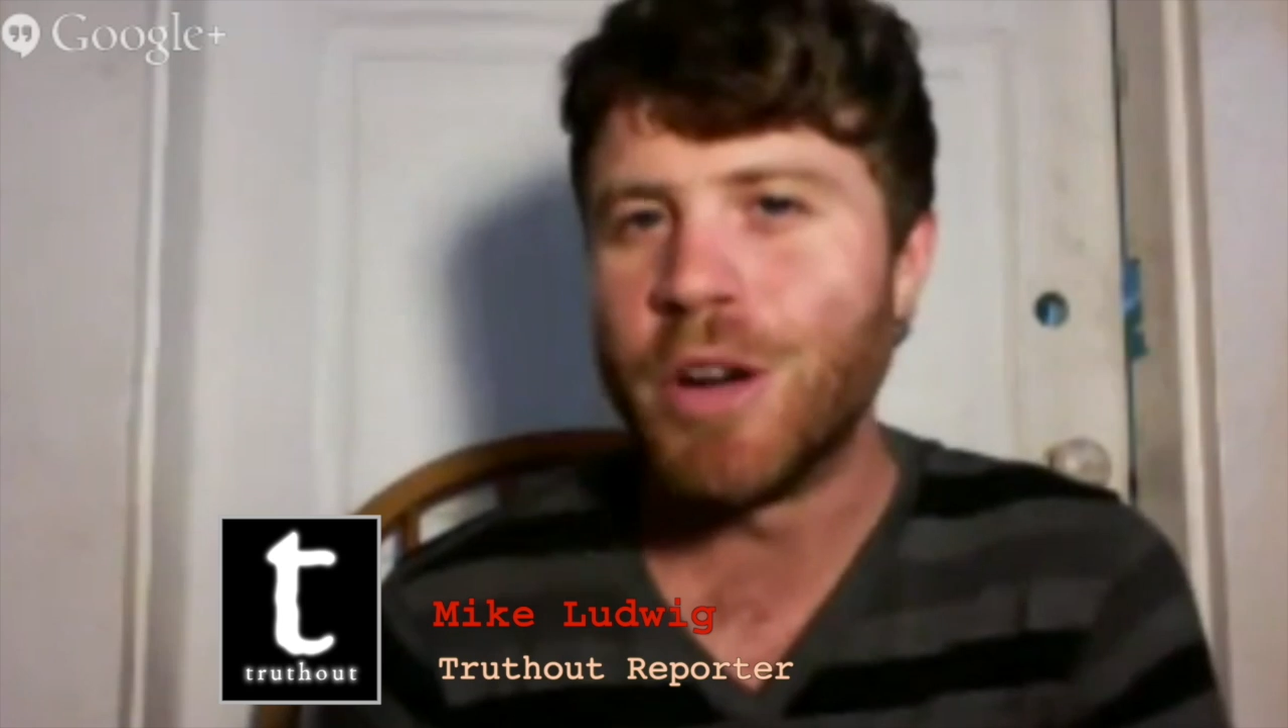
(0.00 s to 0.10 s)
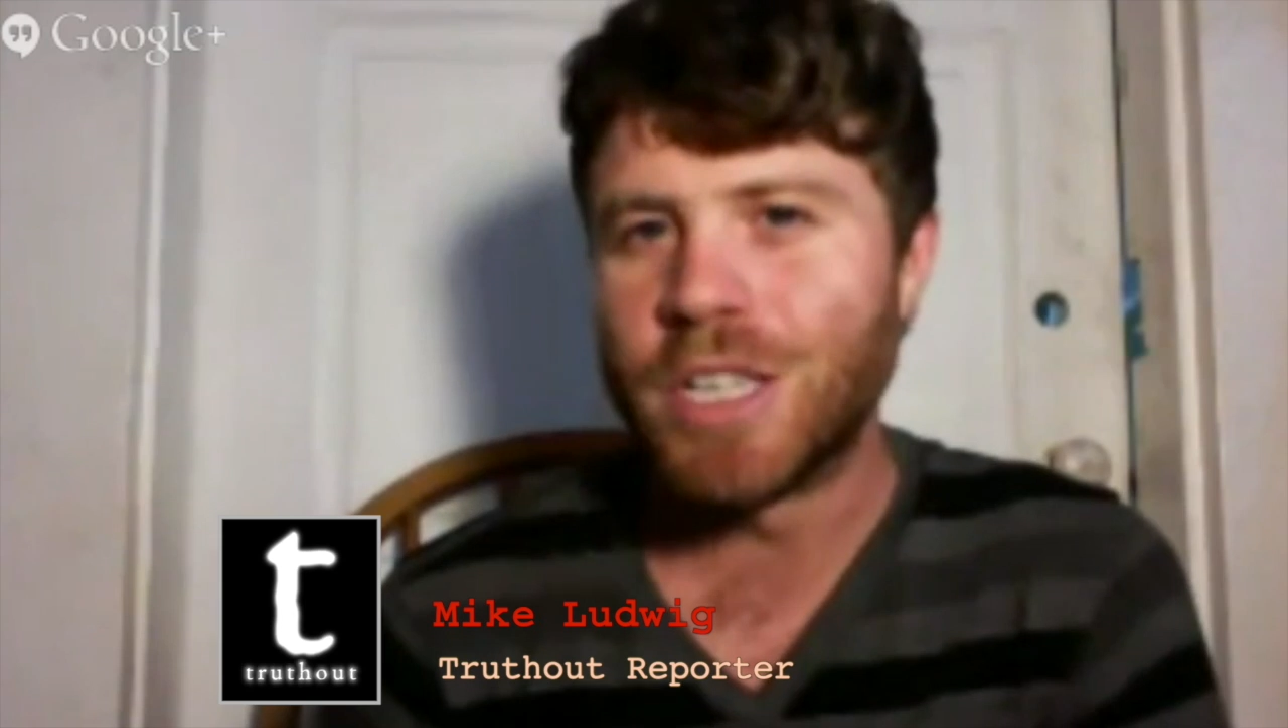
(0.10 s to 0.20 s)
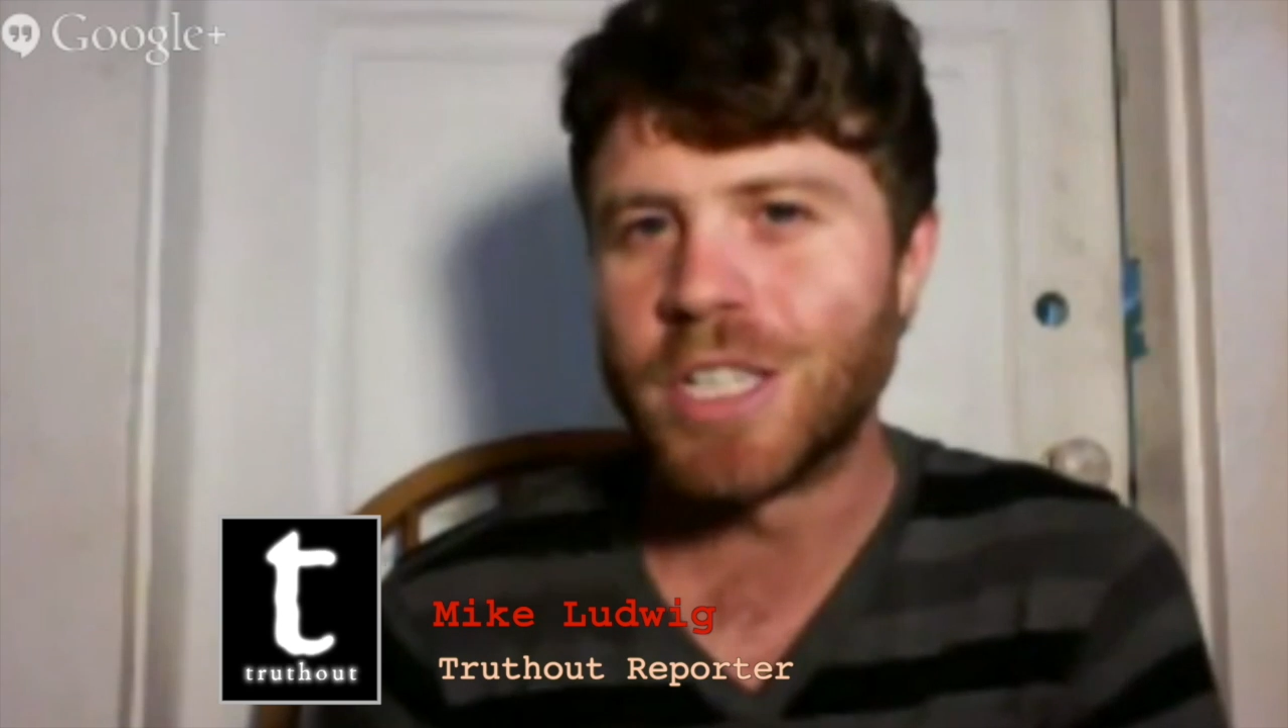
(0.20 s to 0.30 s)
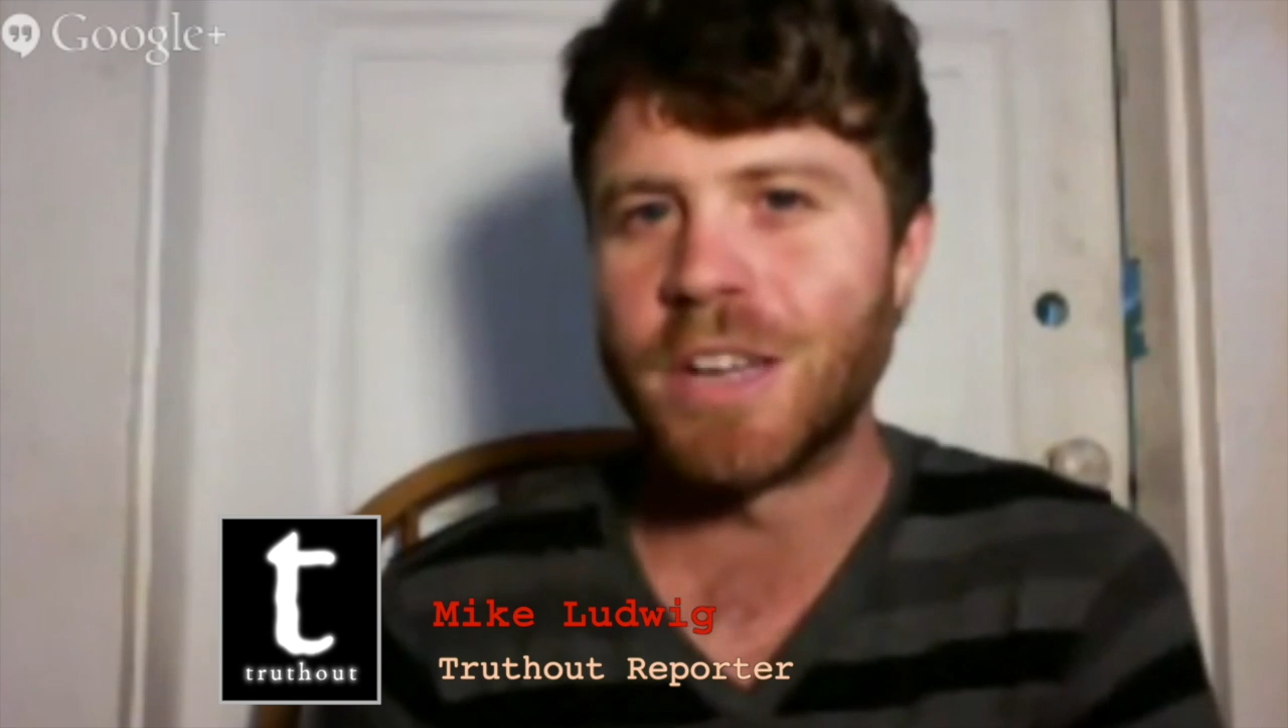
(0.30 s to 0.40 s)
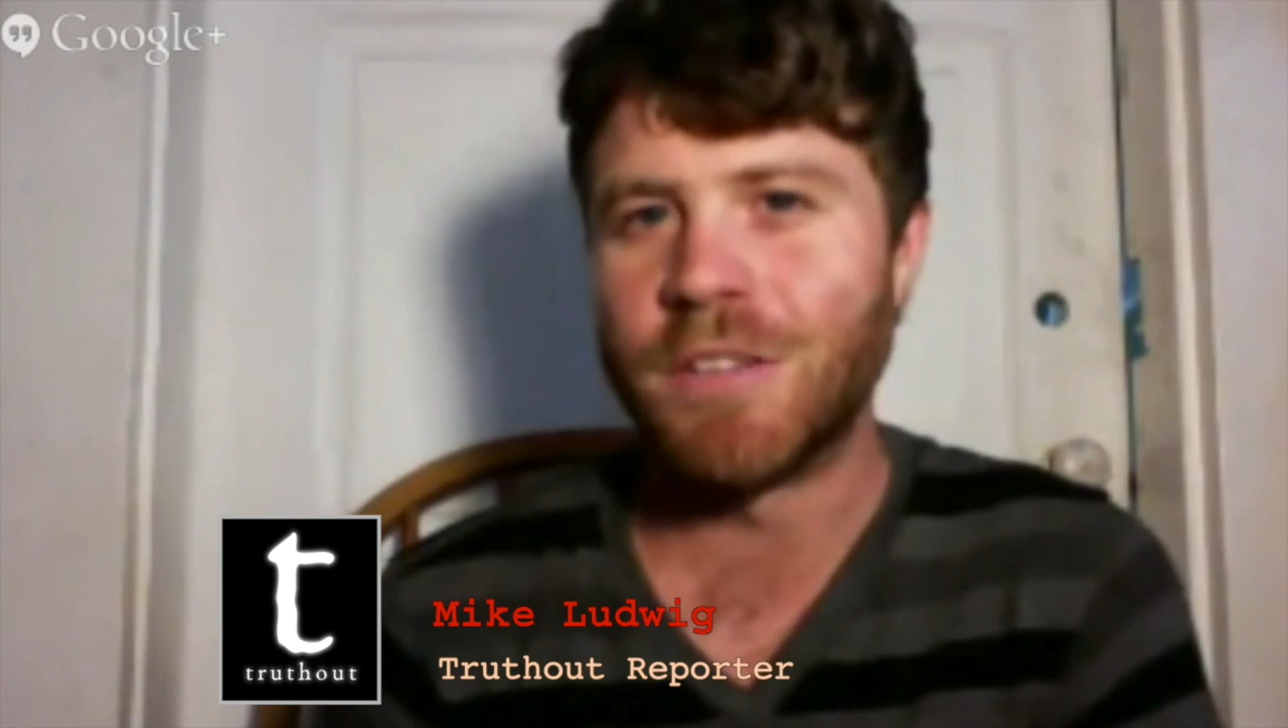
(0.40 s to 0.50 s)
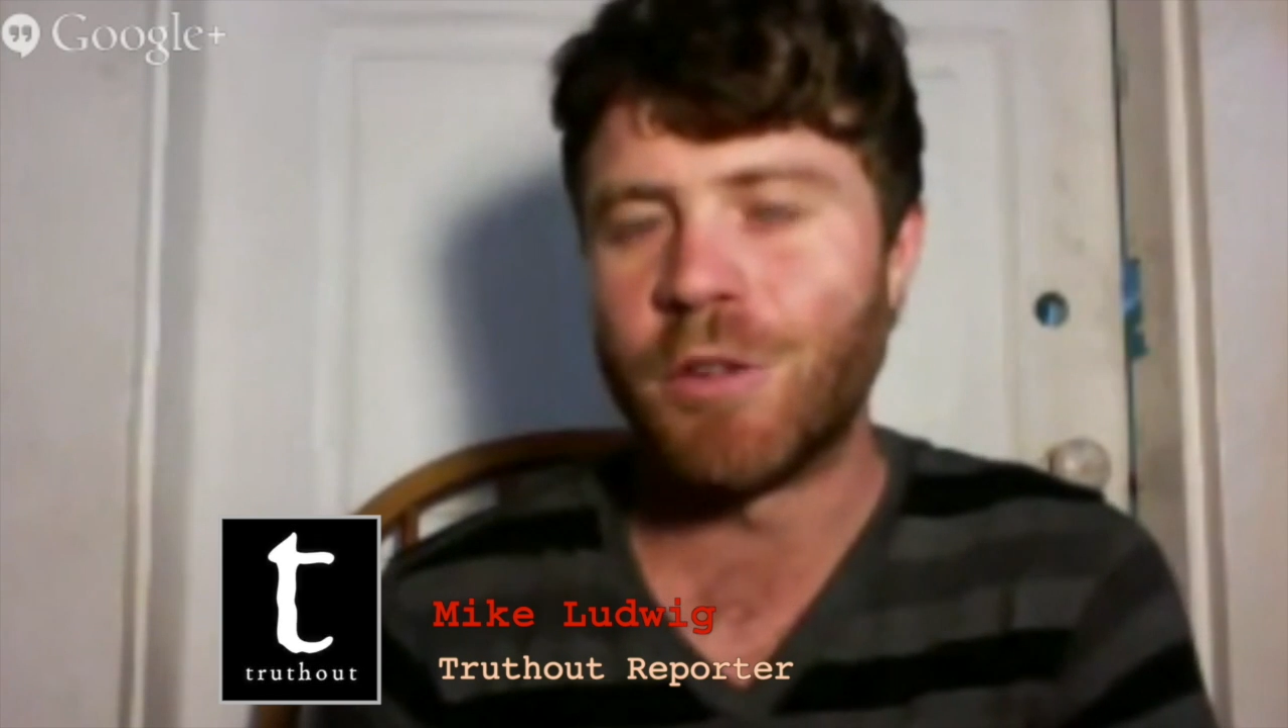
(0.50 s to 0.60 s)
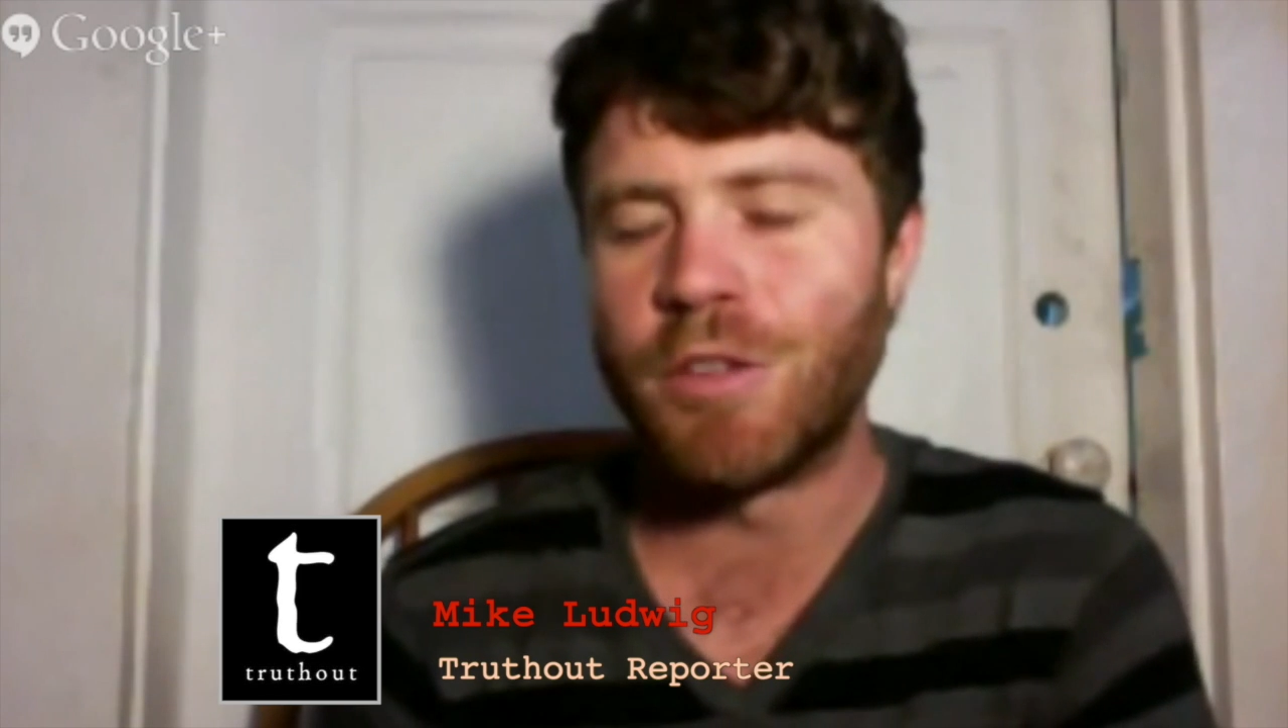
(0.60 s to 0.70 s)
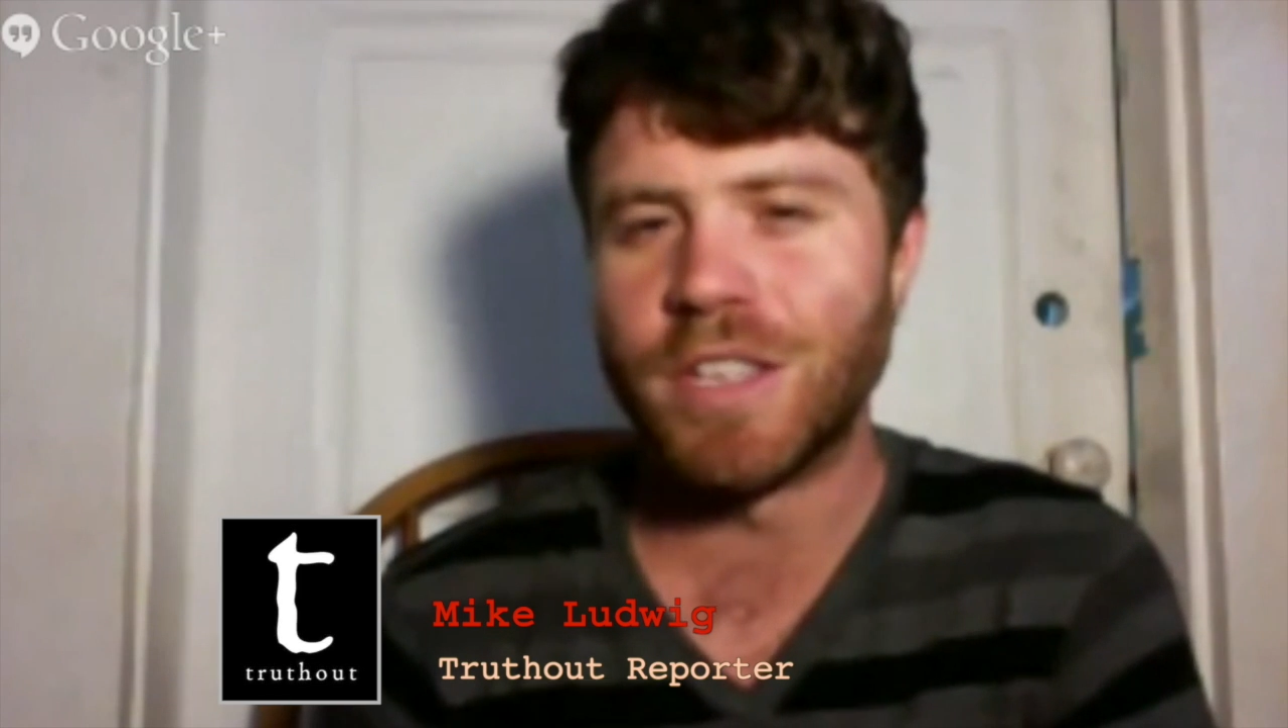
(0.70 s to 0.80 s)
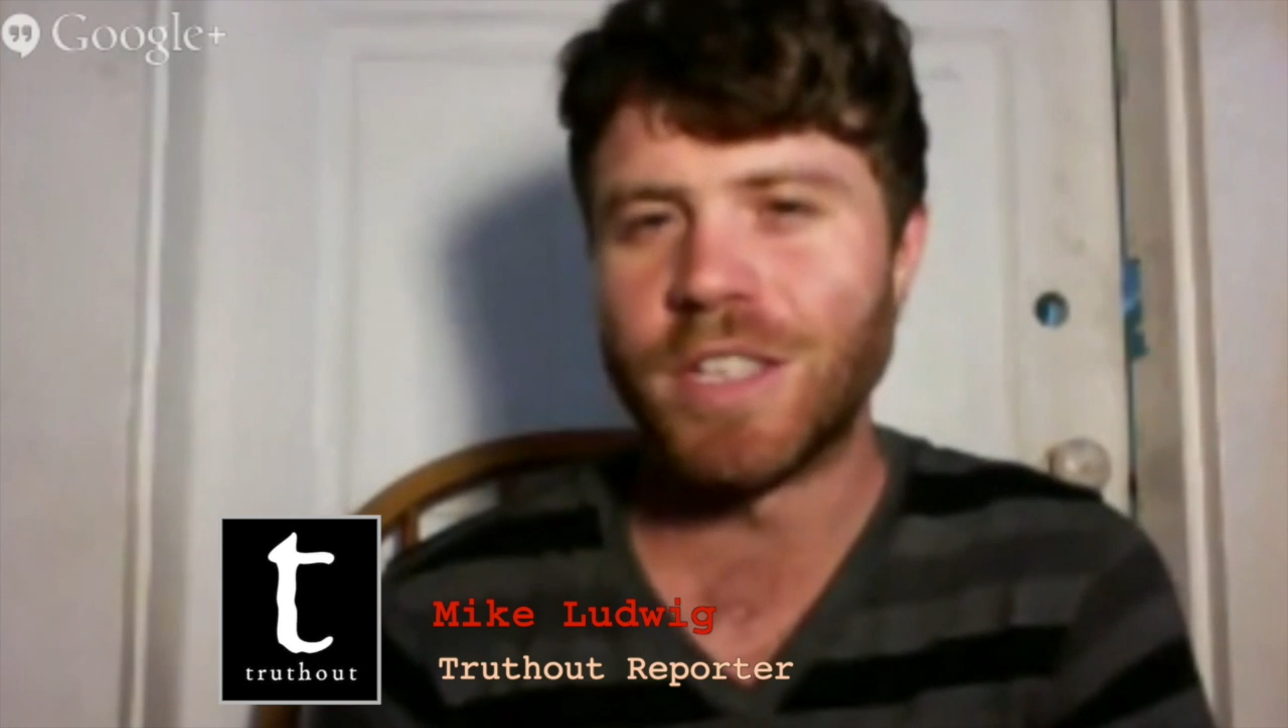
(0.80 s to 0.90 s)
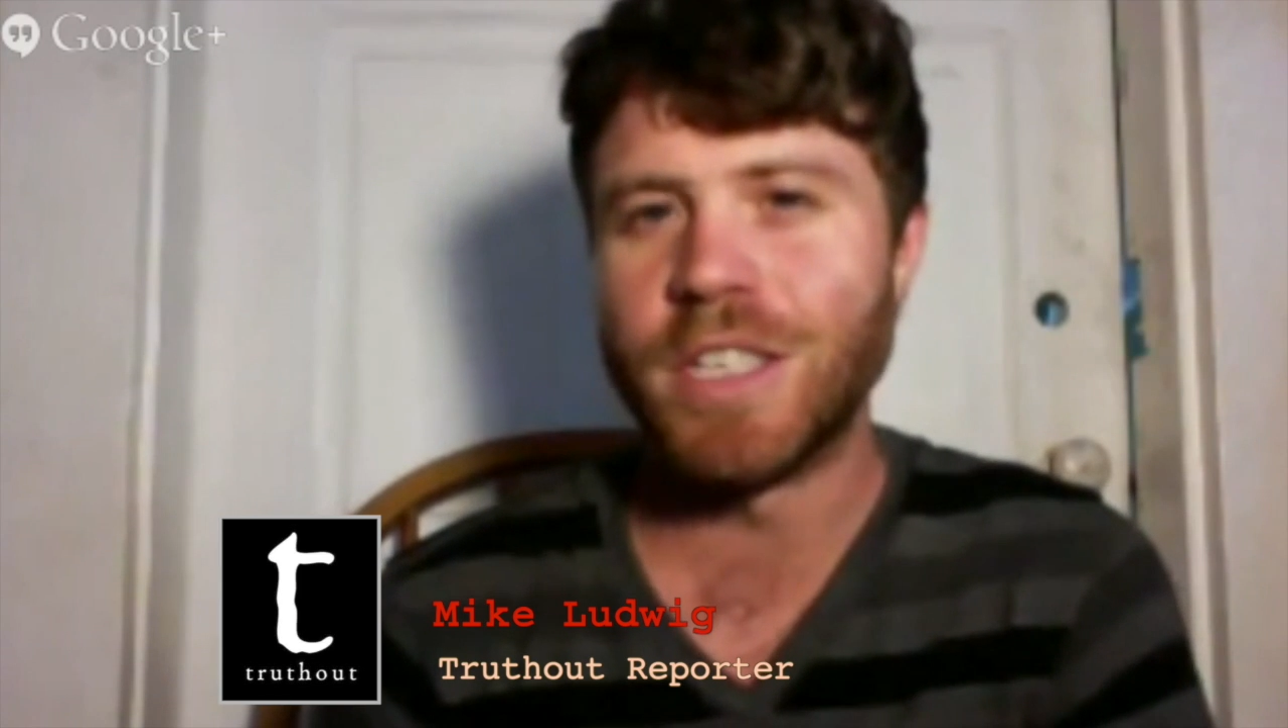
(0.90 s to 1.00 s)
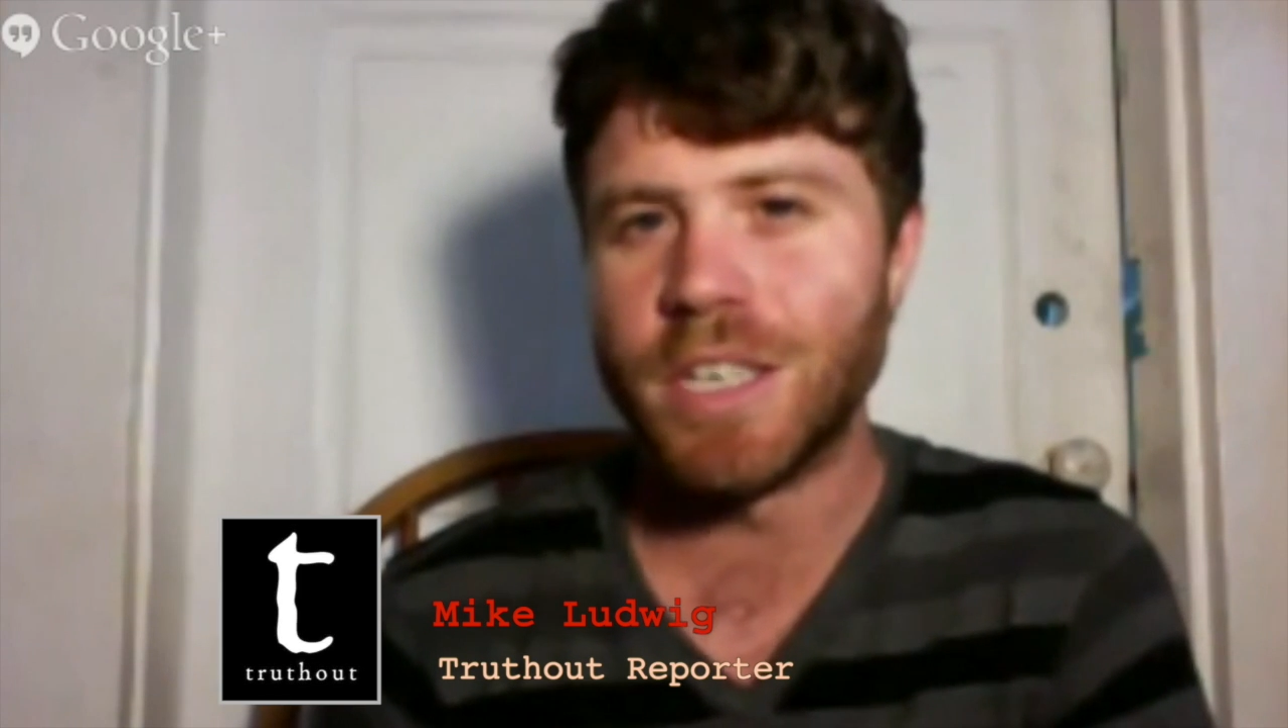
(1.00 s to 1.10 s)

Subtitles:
pushing for this